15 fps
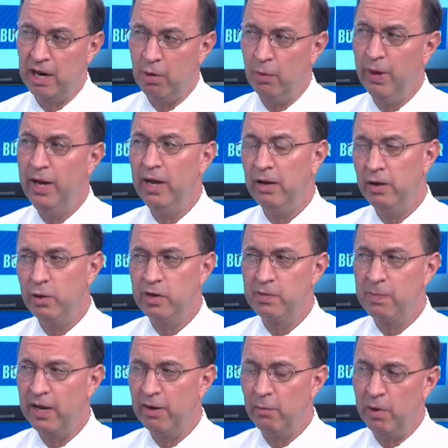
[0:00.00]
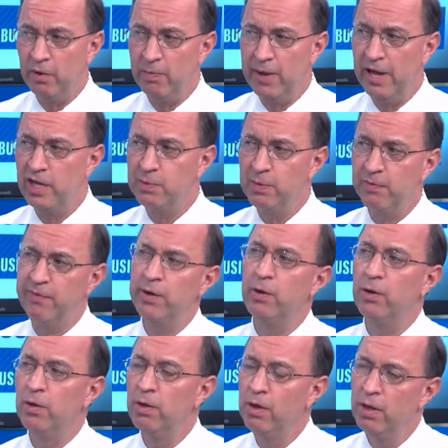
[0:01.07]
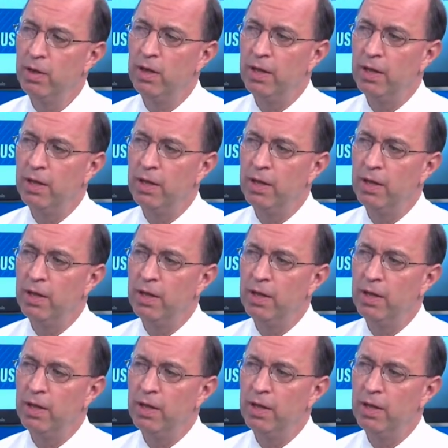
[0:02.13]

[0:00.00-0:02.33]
Now, we at U.S. Bank Wealth Management feel